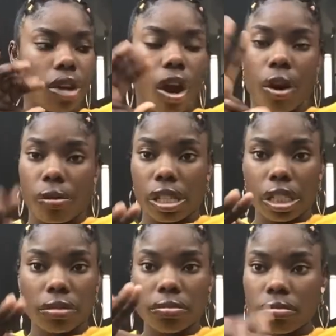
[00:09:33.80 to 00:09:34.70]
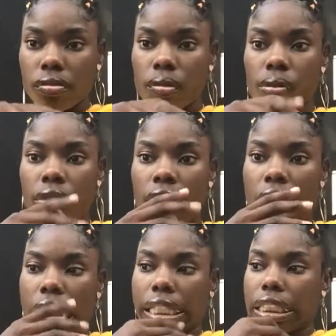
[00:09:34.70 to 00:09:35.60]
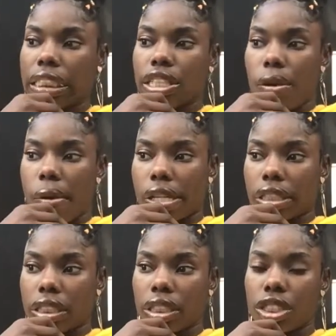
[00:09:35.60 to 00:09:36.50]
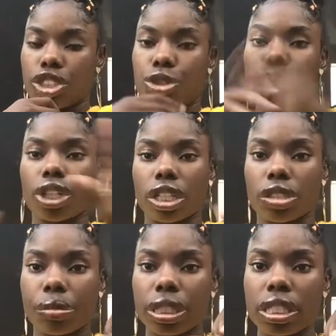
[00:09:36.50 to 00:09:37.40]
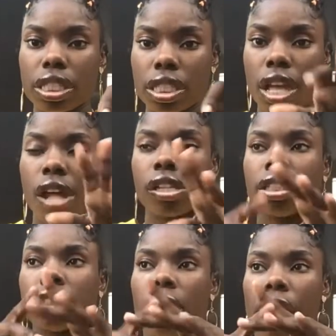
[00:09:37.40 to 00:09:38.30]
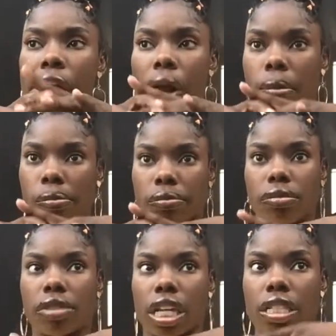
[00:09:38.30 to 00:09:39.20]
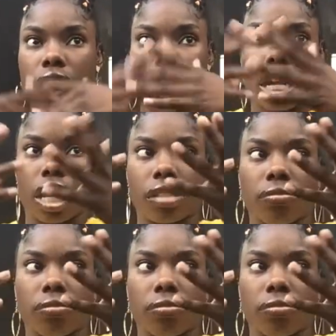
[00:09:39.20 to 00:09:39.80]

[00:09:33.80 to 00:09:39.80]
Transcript: Ari, and then there was two gentlemen. Um, let's say